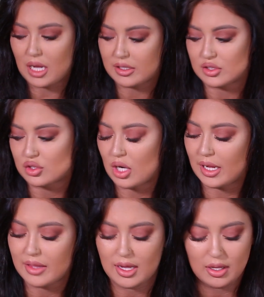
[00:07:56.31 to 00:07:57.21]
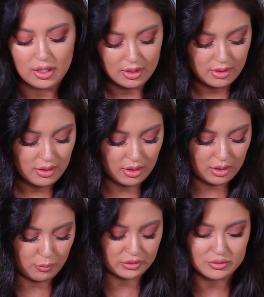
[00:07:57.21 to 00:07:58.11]
I could try that
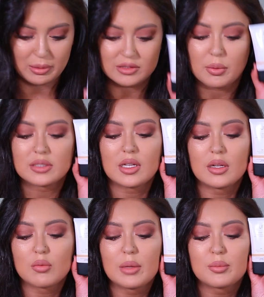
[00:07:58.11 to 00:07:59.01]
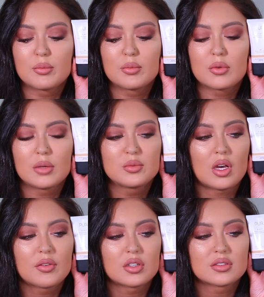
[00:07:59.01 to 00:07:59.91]
once my spray tan comes
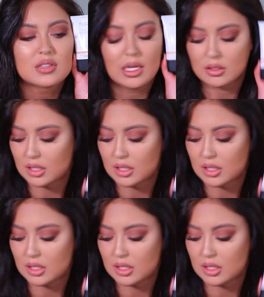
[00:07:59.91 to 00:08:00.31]
off because it's kind of